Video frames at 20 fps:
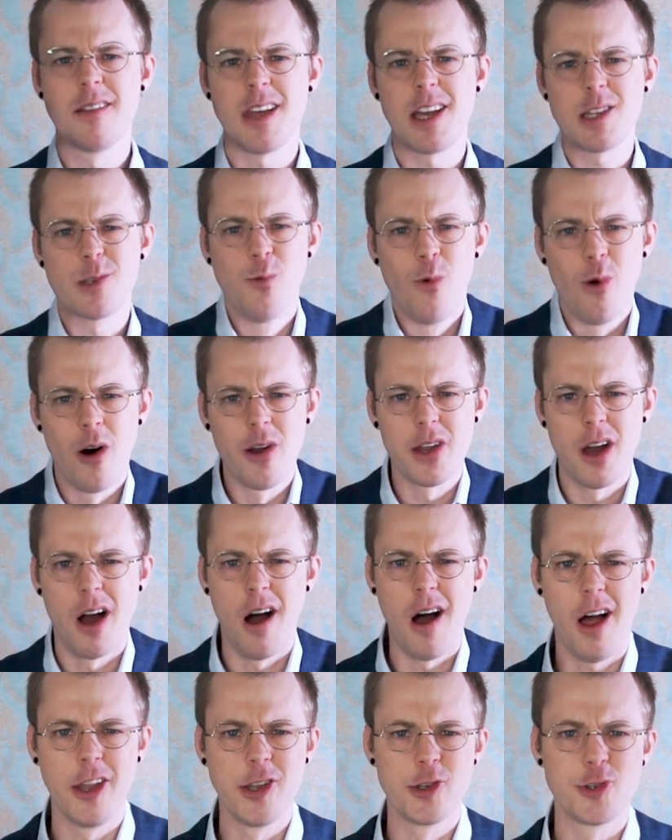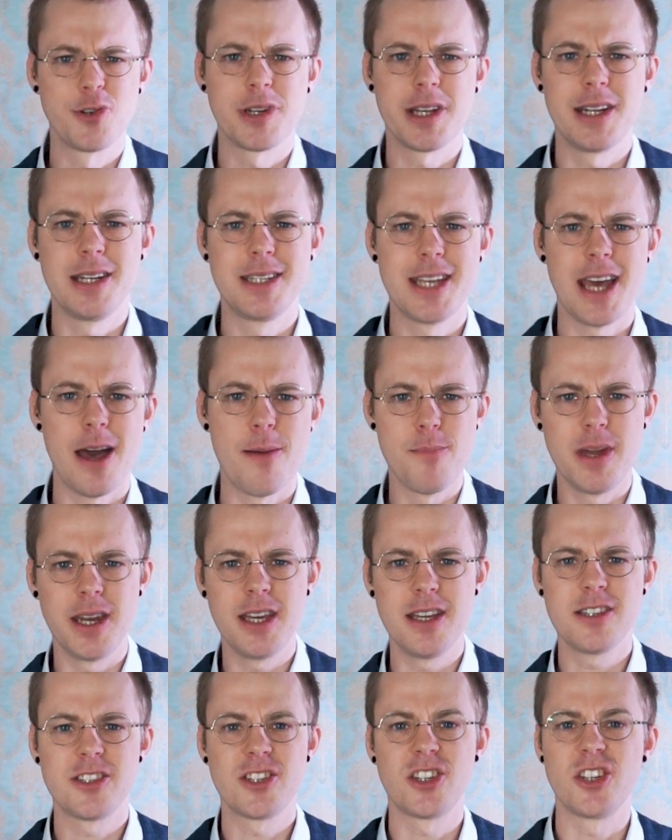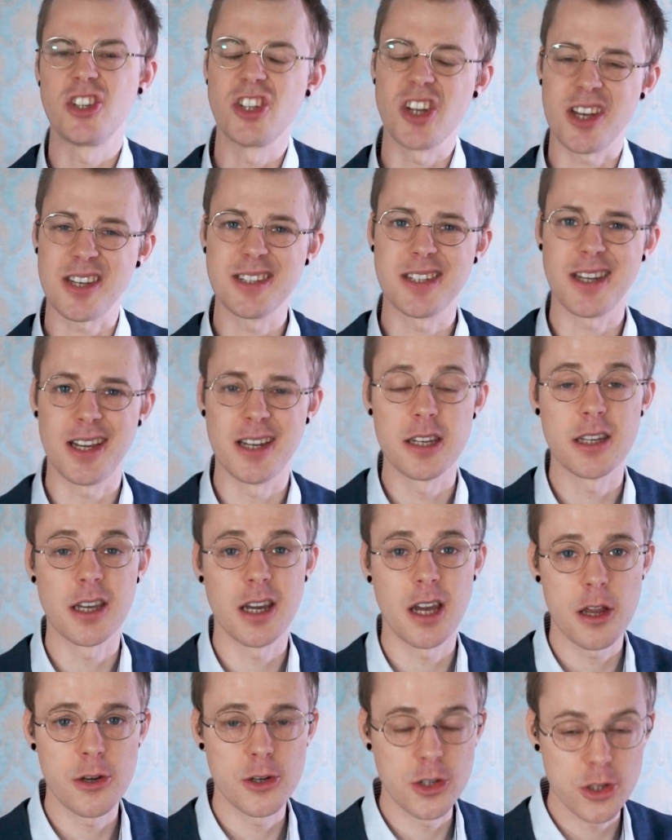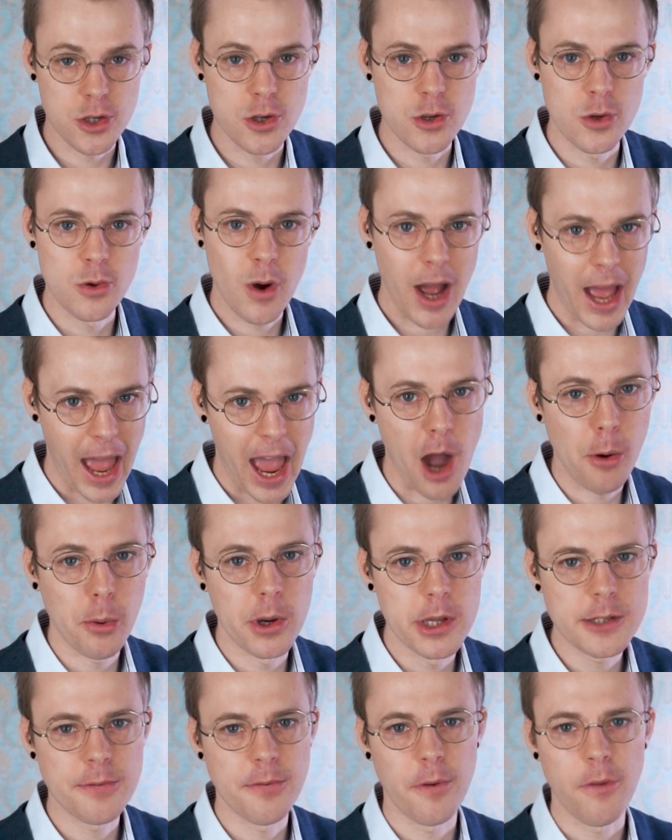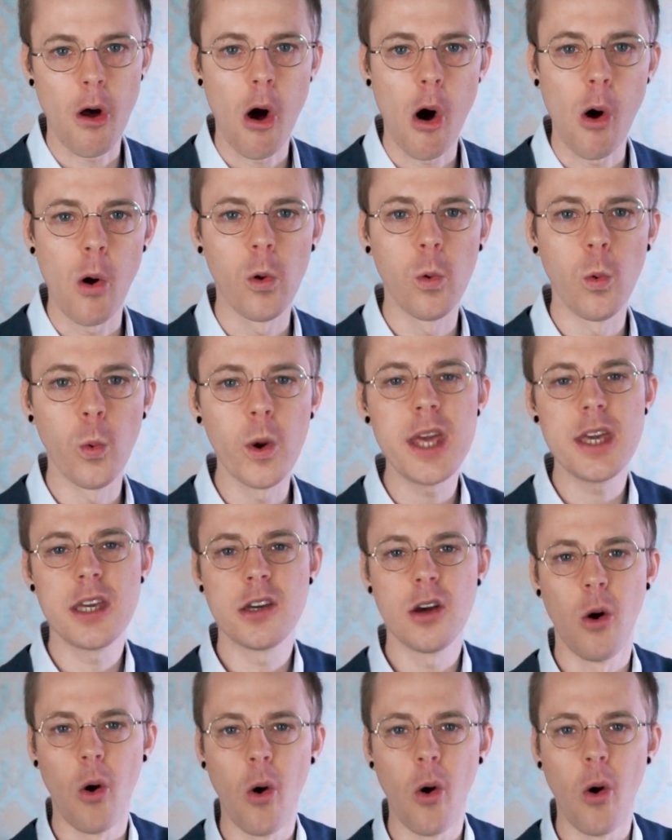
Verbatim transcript: That's what, 110 minutes, just under 2 hours for the whole week,